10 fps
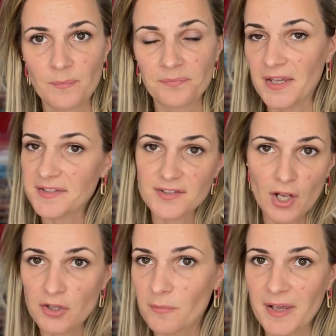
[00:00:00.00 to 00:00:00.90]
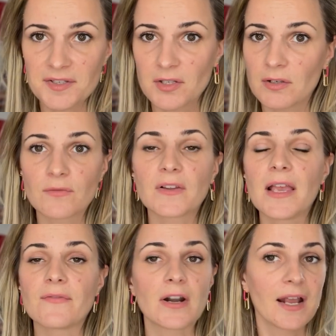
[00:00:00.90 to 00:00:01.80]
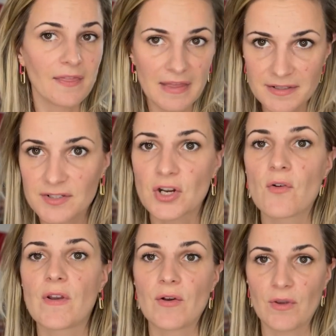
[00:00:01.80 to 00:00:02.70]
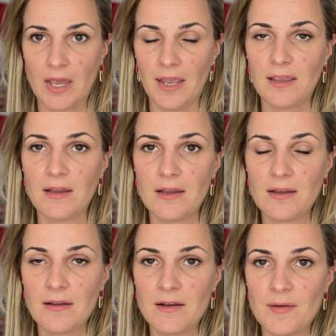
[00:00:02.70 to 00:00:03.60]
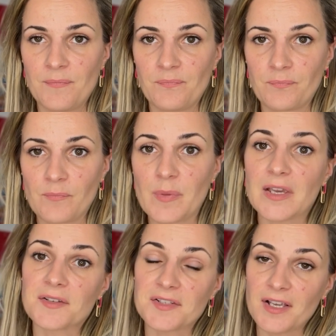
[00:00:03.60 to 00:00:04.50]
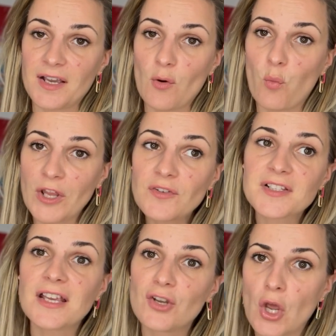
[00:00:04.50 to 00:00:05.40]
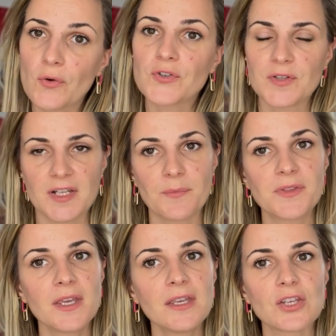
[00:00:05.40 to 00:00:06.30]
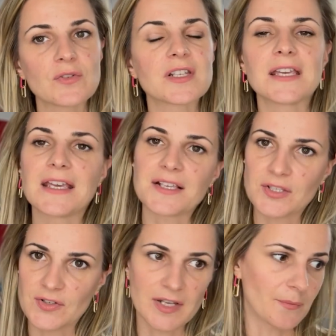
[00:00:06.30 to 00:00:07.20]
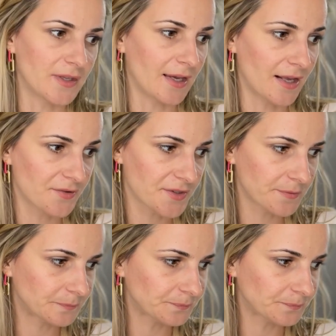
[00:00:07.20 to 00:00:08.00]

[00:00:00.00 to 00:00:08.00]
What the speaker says: That's not your masculine flavor, and that's totally okay. Because when you say no to something, you say yes to something else.